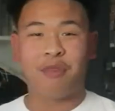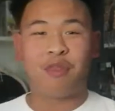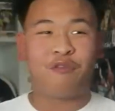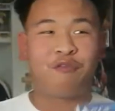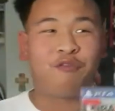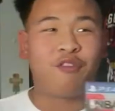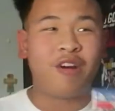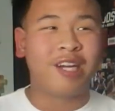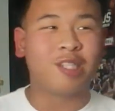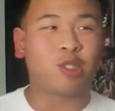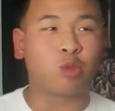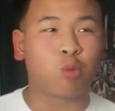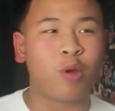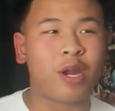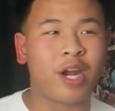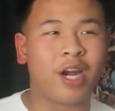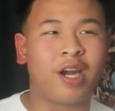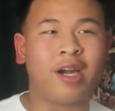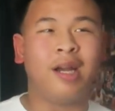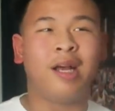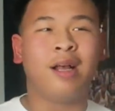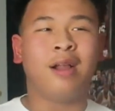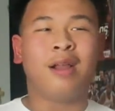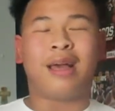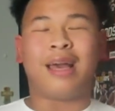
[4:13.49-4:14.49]
And the first
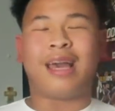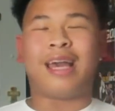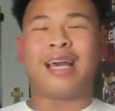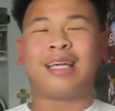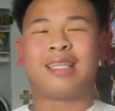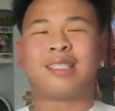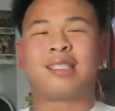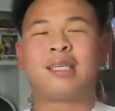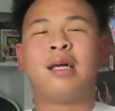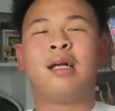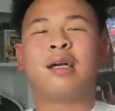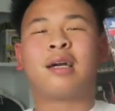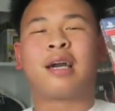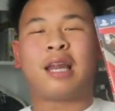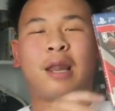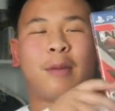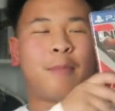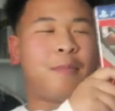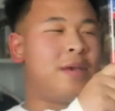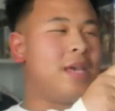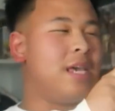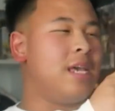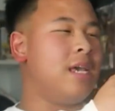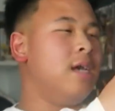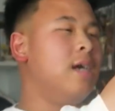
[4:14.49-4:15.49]
winner is
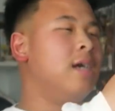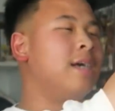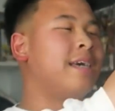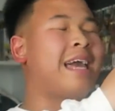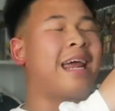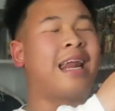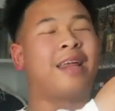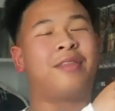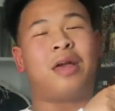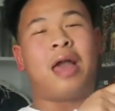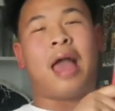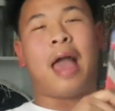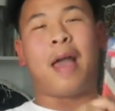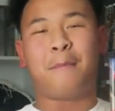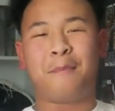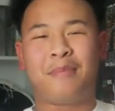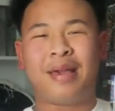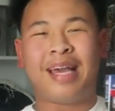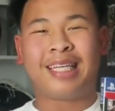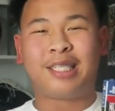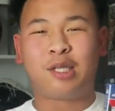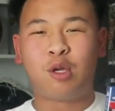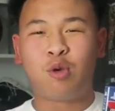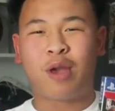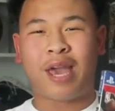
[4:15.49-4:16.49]
gonna be getting the
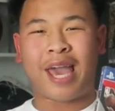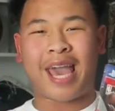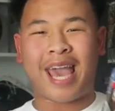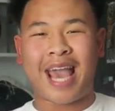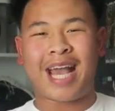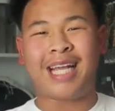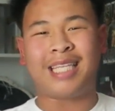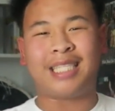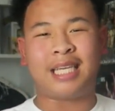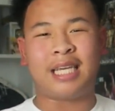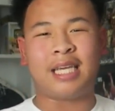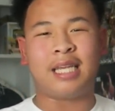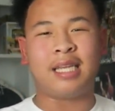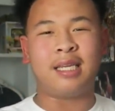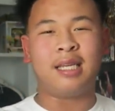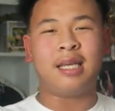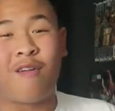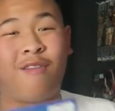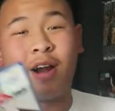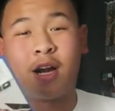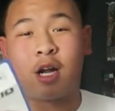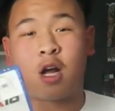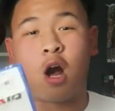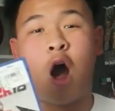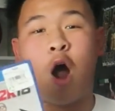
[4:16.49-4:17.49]
NBA 2K18.
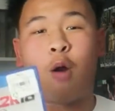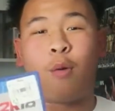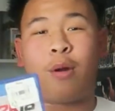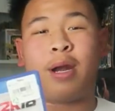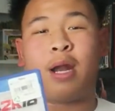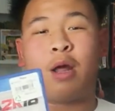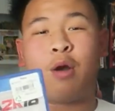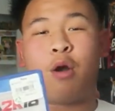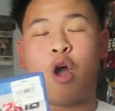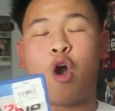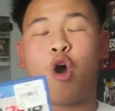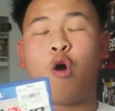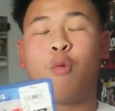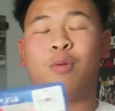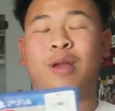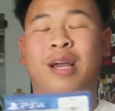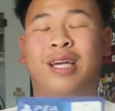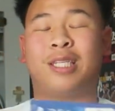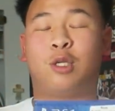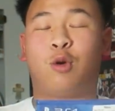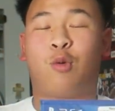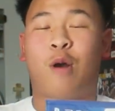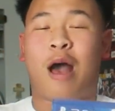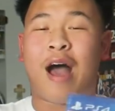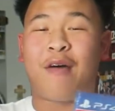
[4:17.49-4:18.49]
Hover on call right now. I hope you
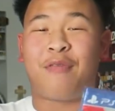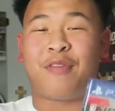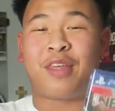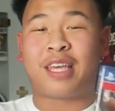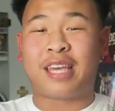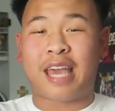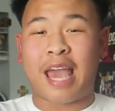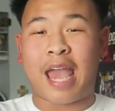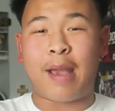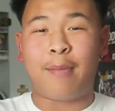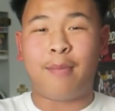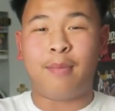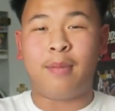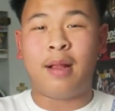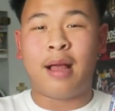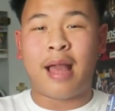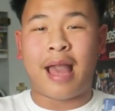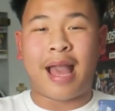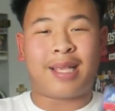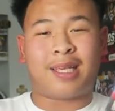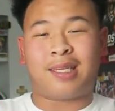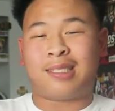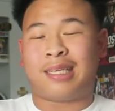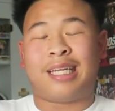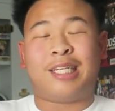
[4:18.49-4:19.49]
guys don't have the game.
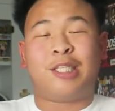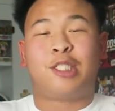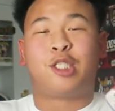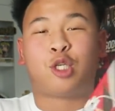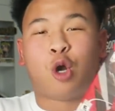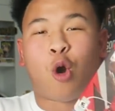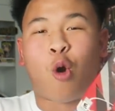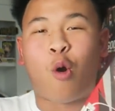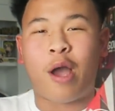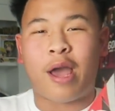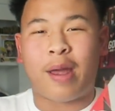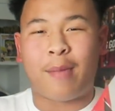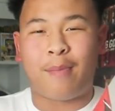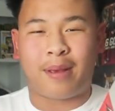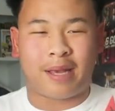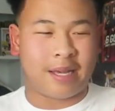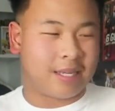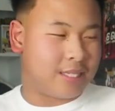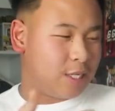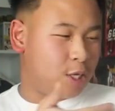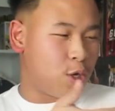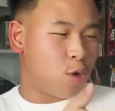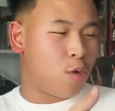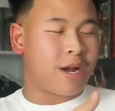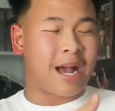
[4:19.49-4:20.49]
And just enjoy it,
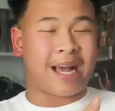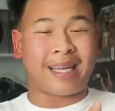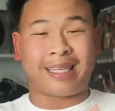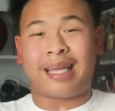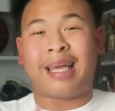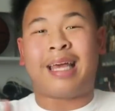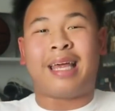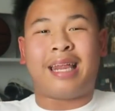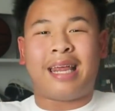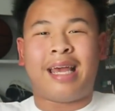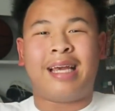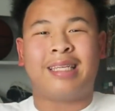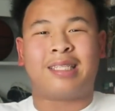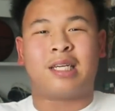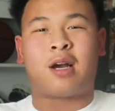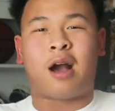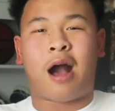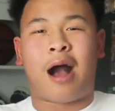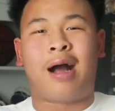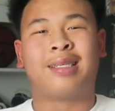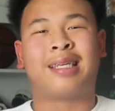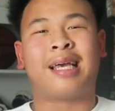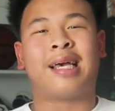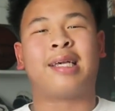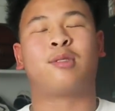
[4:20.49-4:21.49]
because you know, guys, it is a
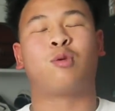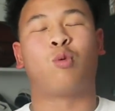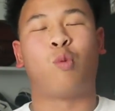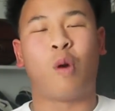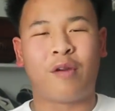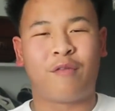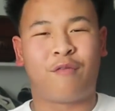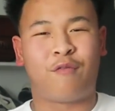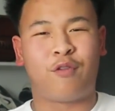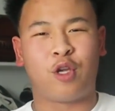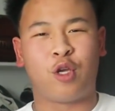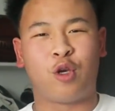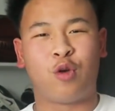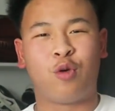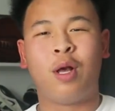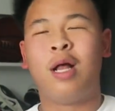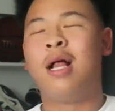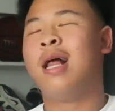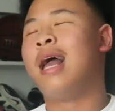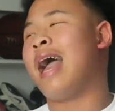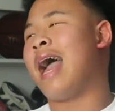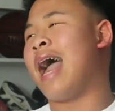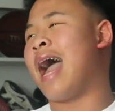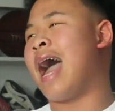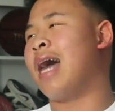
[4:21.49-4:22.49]
contest win for you.
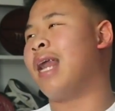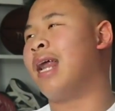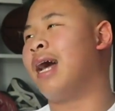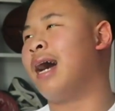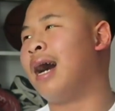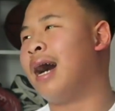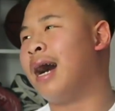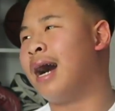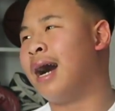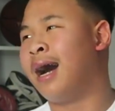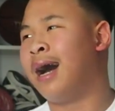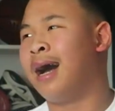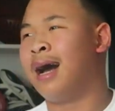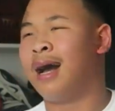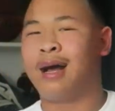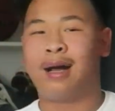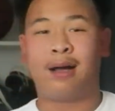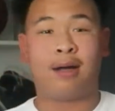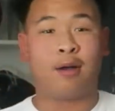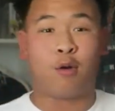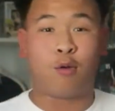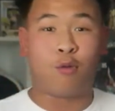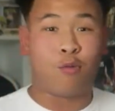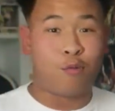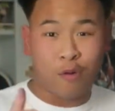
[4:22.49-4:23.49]

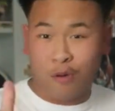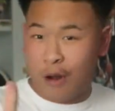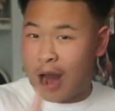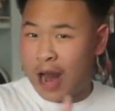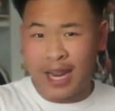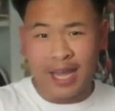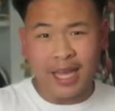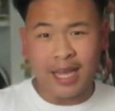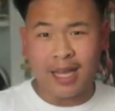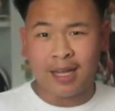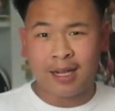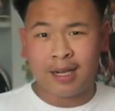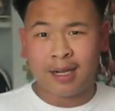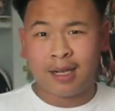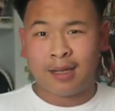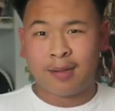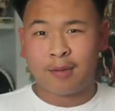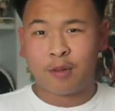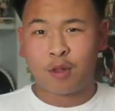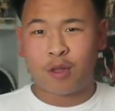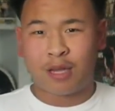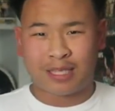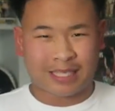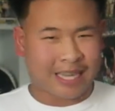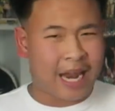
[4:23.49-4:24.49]
And ready?
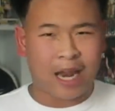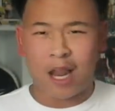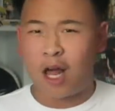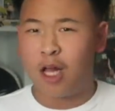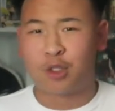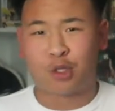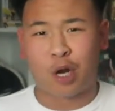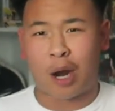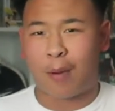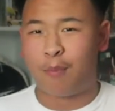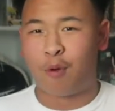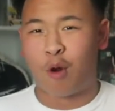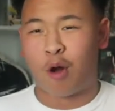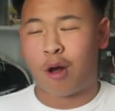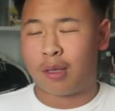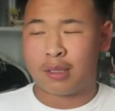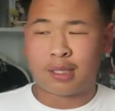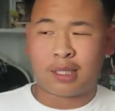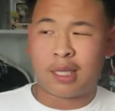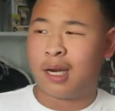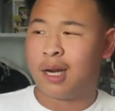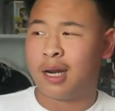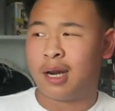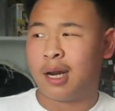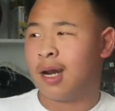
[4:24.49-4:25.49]
Let's get a little drum roll.
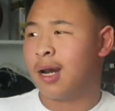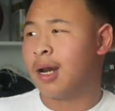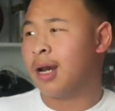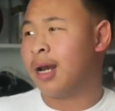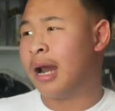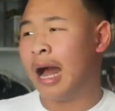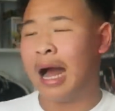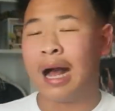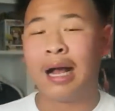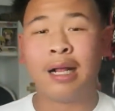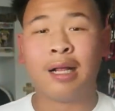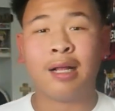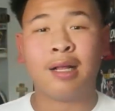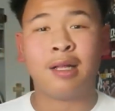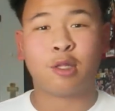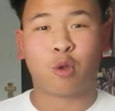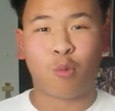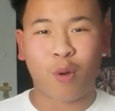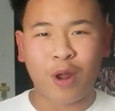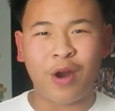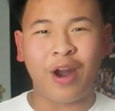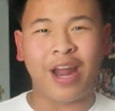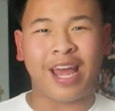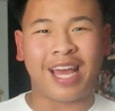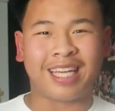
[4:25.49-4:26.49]
The
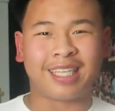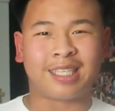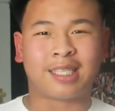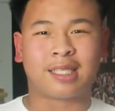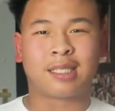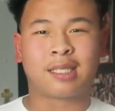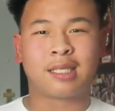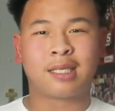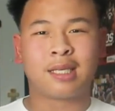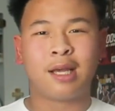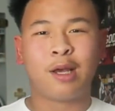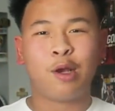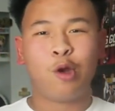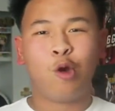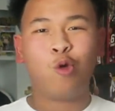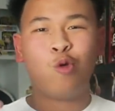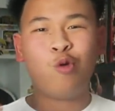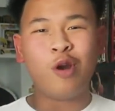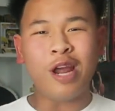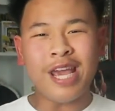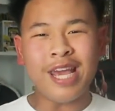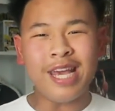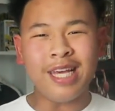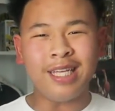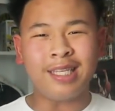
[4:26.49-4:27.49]
winner is
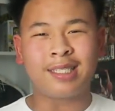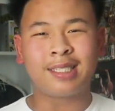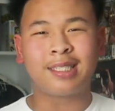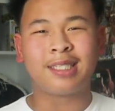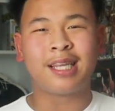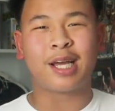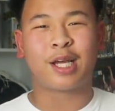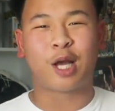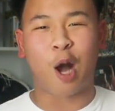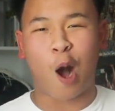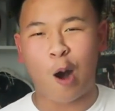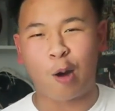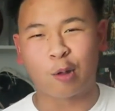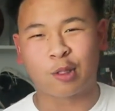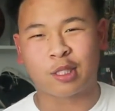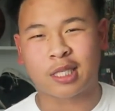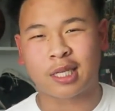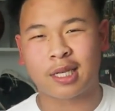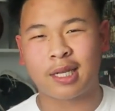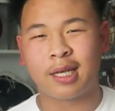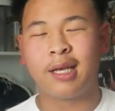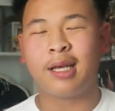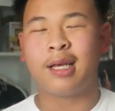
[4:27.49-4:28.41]
Reese the GOAT.